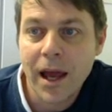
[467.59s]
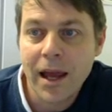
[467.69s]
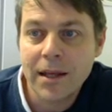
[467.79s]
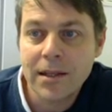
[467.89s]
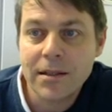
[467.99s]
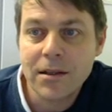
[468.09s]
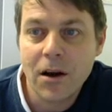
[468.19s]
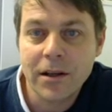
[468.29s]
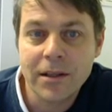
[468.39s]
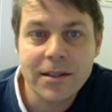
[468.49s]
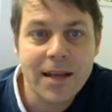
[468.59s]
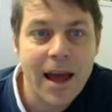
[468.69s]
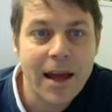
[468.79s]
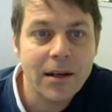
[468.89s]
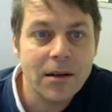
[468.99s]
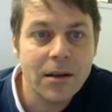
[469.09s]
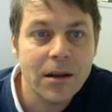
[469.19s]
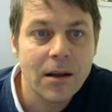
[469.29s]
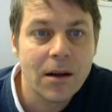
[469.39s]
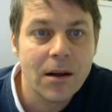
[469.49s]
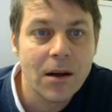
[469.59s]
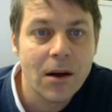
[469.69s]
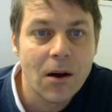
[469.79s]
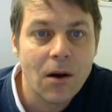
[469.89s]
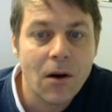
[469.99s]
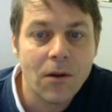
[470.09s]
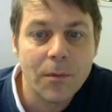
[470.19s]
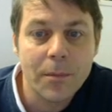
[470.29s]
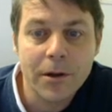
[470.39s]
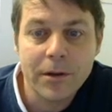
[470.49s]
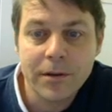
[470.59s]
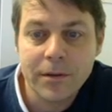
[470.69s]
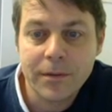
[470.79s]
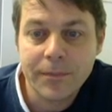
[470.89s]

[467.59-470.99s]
8, 9, 10 on the bus.